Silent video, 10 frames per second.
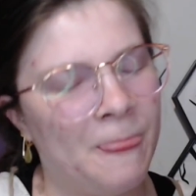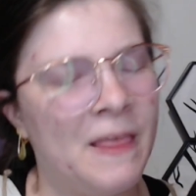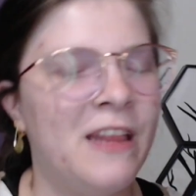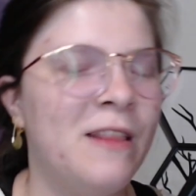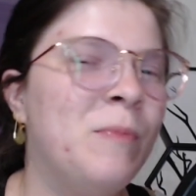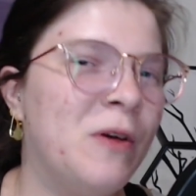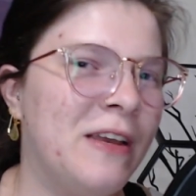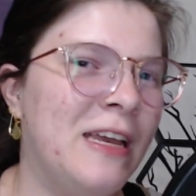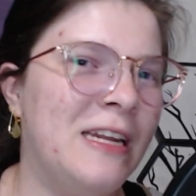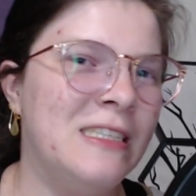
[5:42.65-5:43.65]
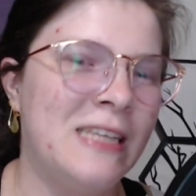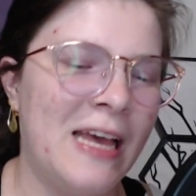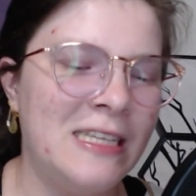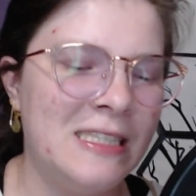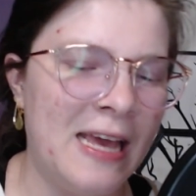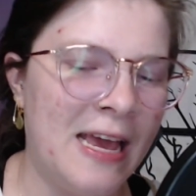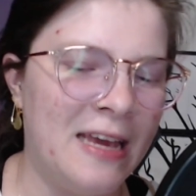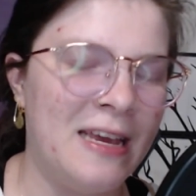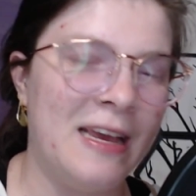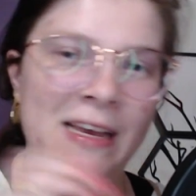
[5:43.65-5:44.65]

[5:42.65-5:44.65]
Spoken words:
In the book, it is S-A-W-O-O-N,